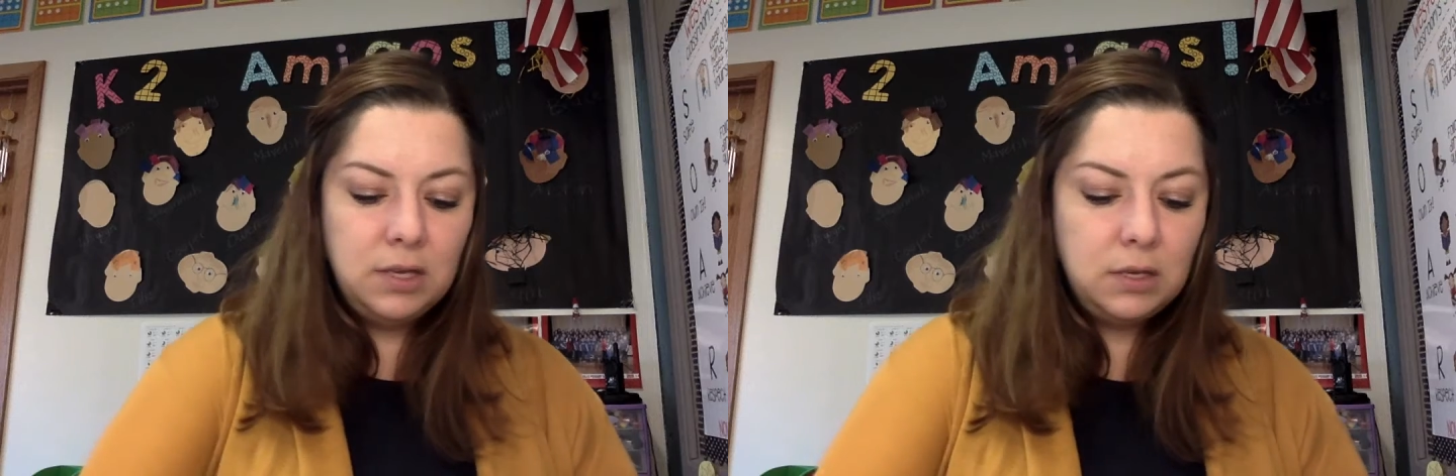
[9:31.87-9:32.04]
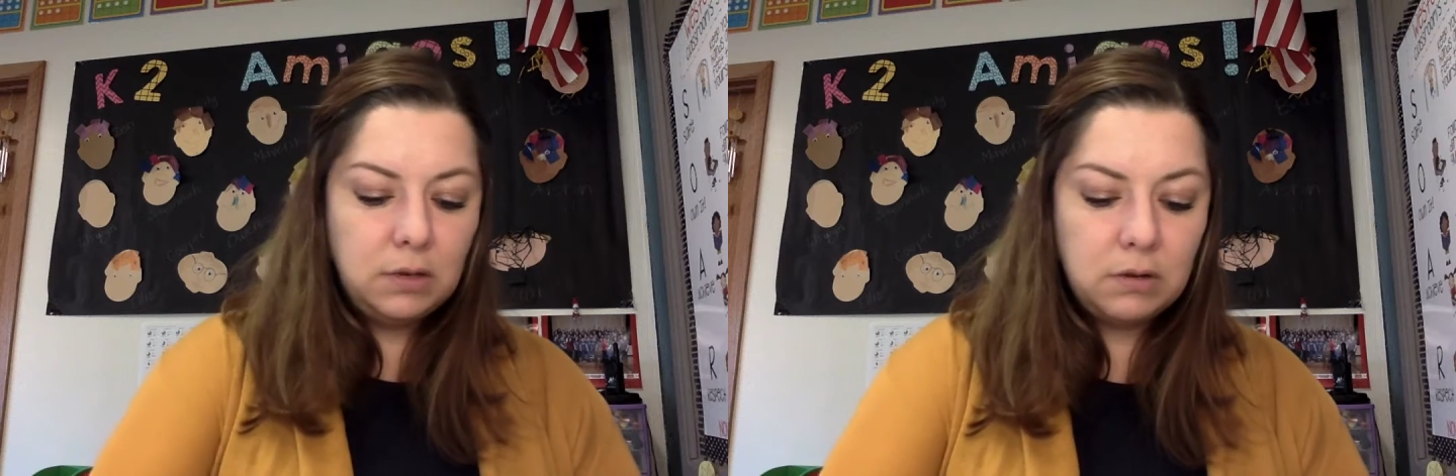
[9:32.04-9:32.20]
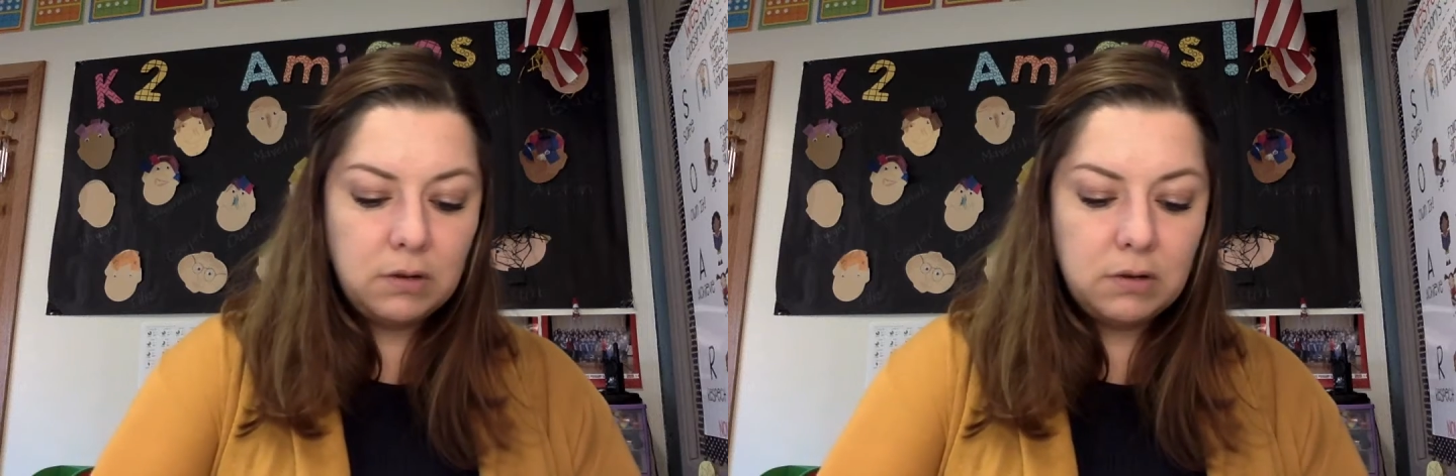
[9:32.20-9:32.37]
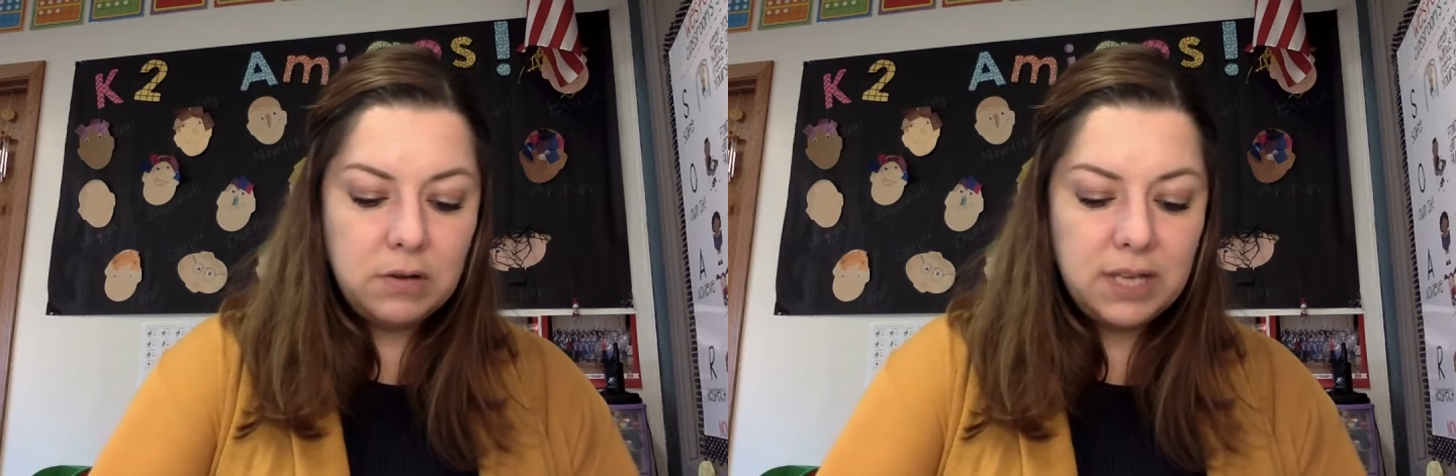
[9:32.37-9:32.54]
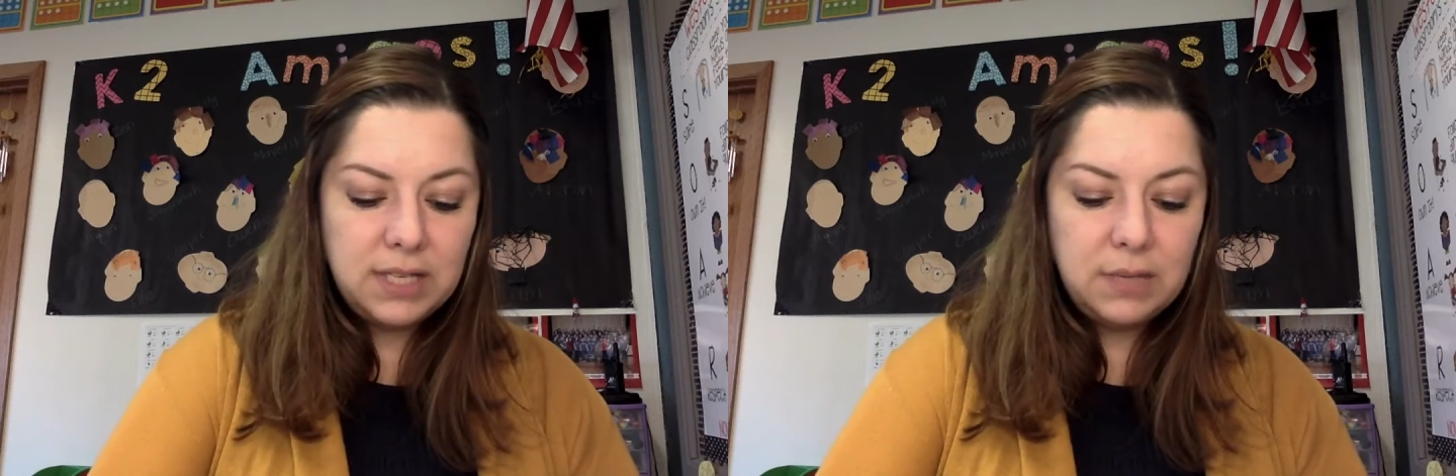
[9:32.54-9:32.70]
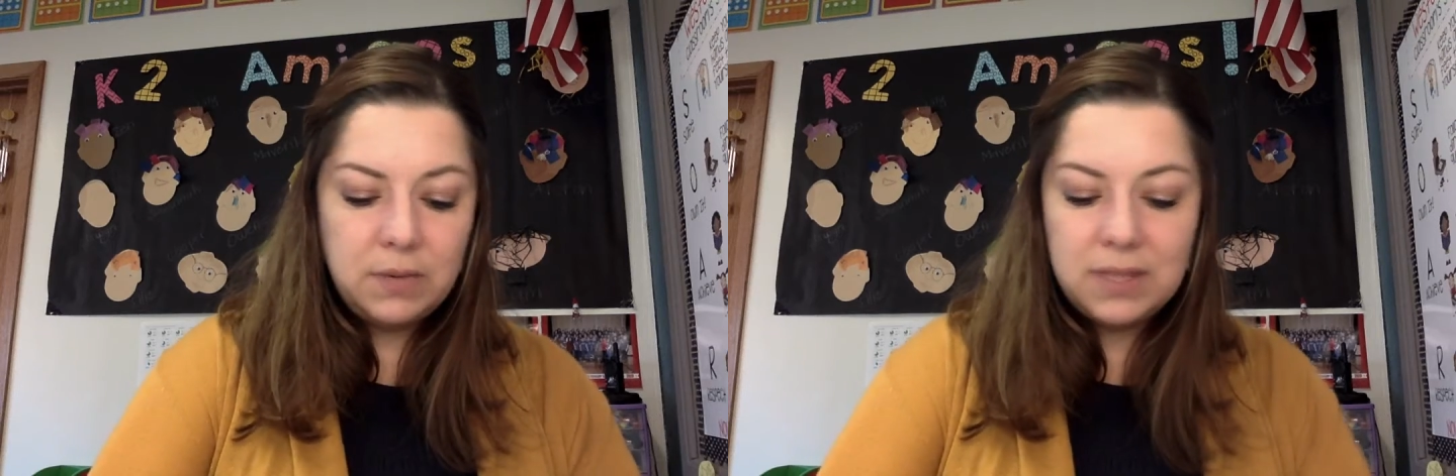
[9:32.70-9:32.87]
Don't go
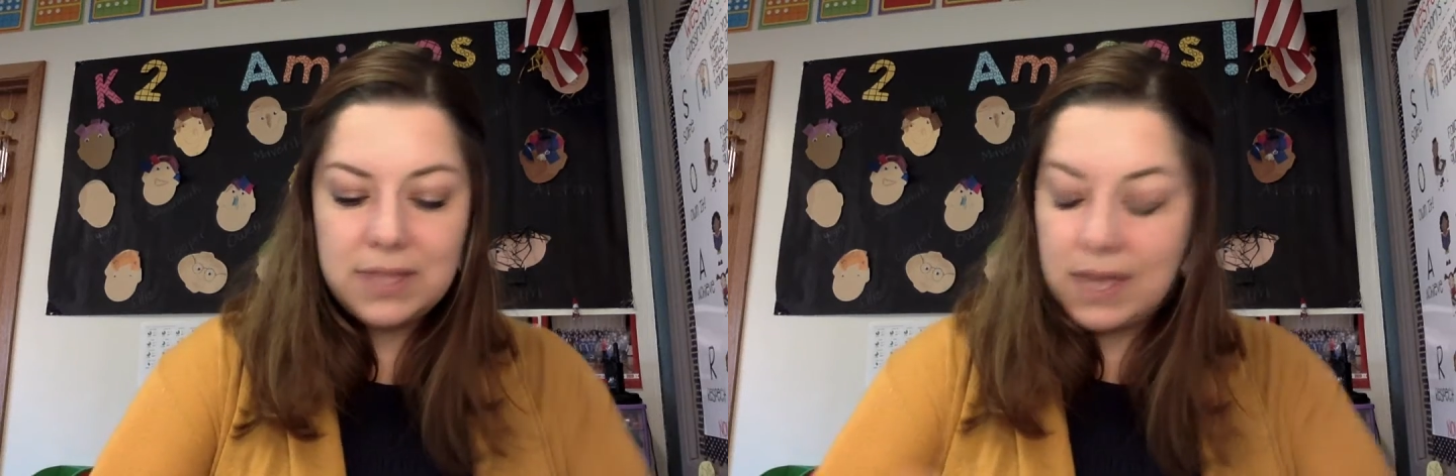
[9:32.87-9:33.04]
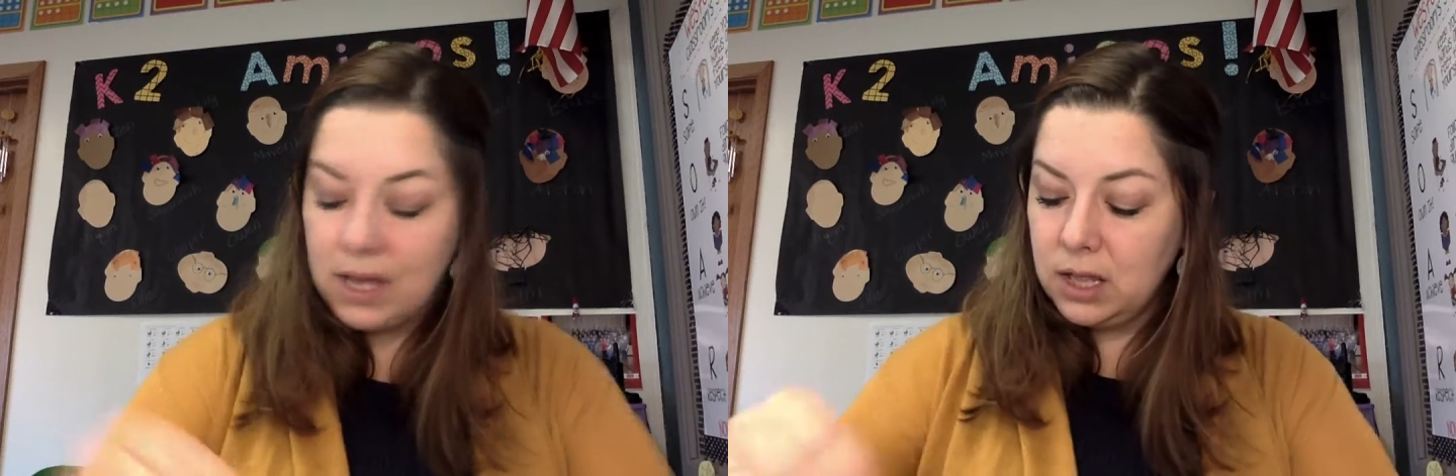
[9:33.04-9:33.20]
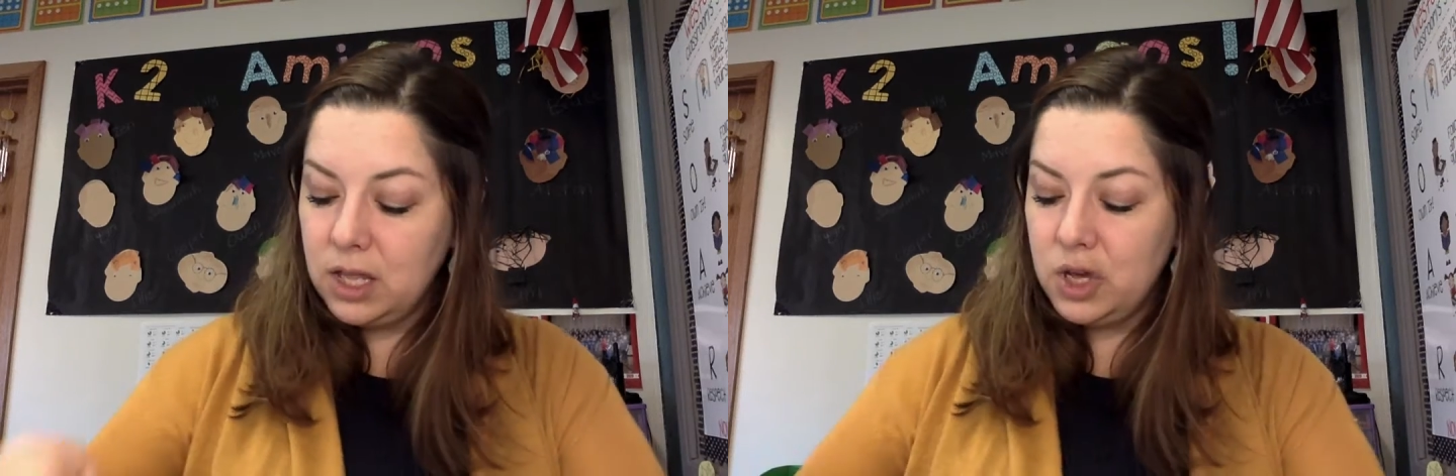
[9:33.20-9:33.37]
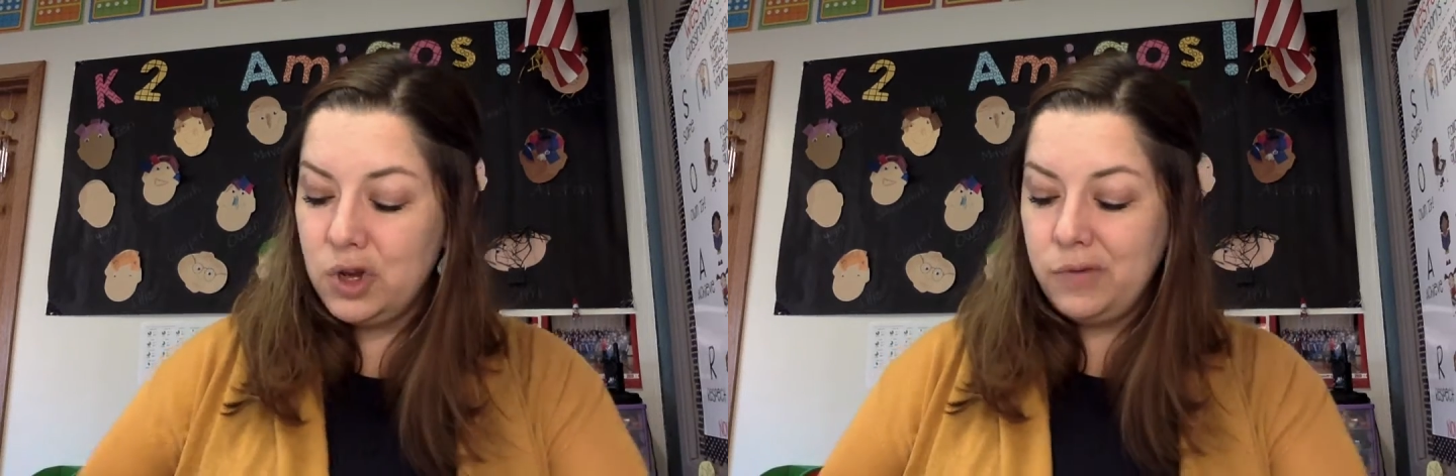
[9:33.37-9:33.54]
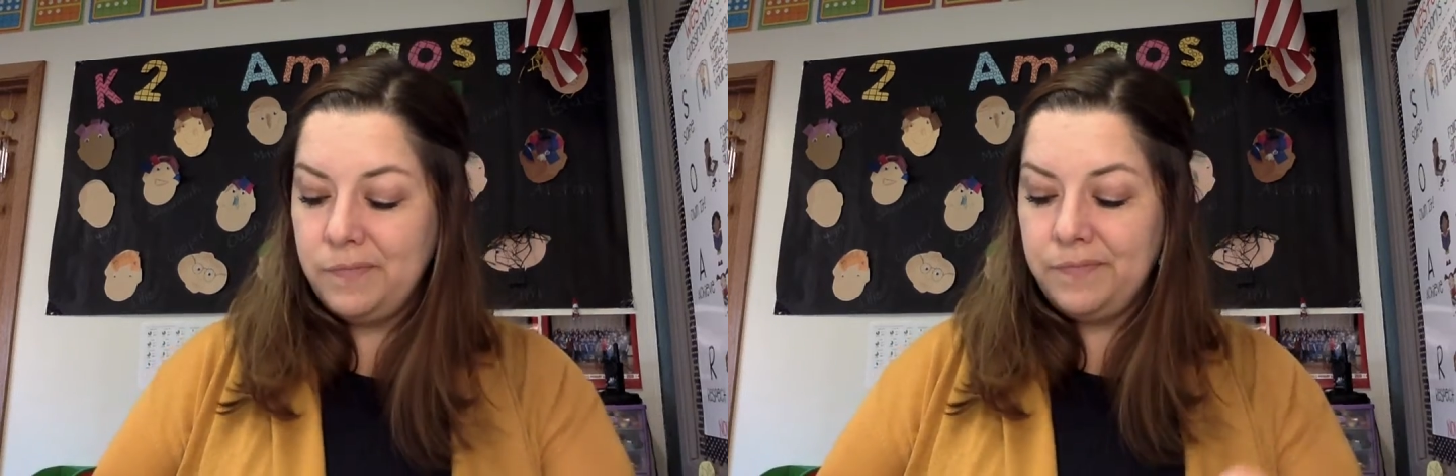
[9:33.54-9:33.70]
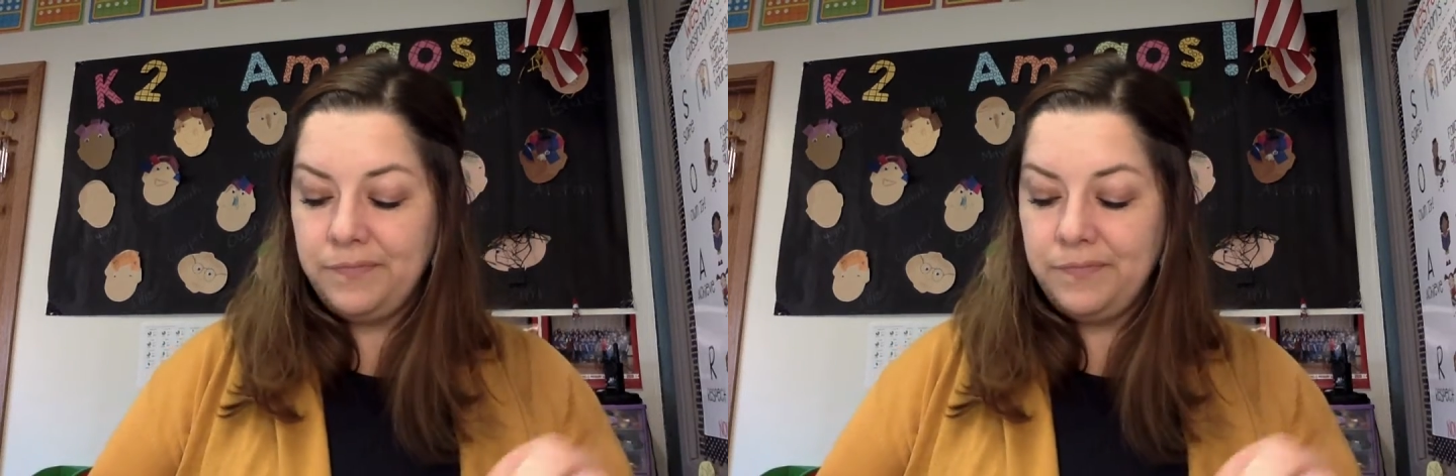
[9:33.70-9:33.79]
crazy with that glue.